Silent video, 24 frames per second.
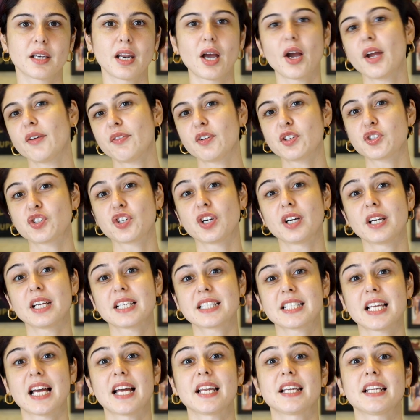Now, if it's really
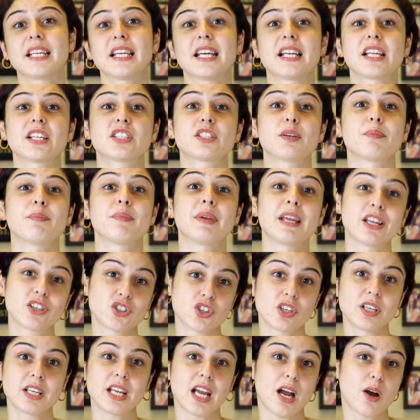sunny and it's a
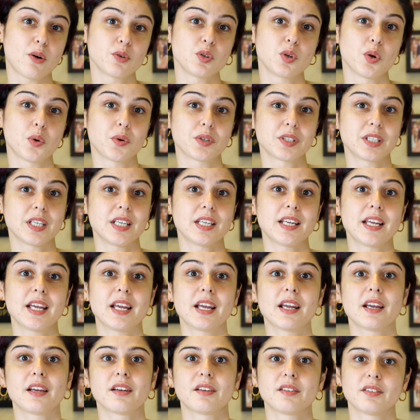majorly outdoorsy
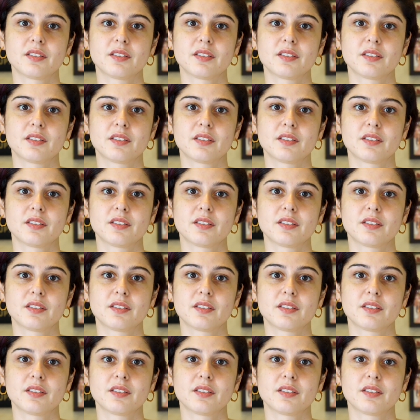day,